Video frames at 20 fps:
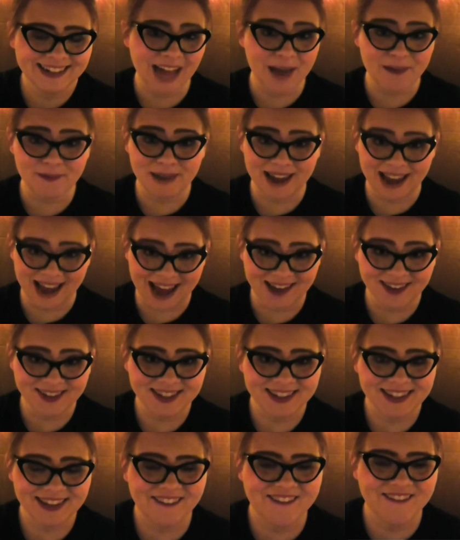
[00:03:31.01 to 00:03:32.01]
at my
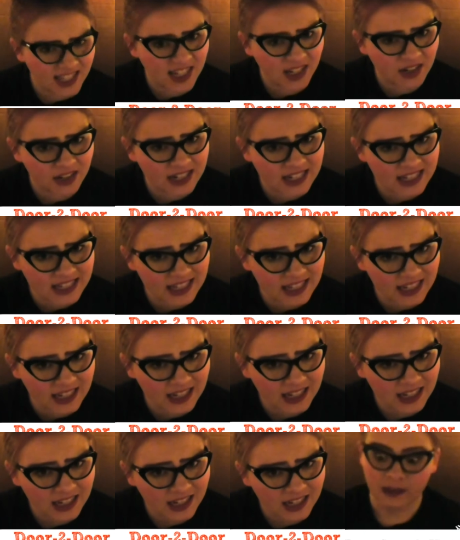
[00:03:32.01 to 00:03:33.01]
house? Seriously?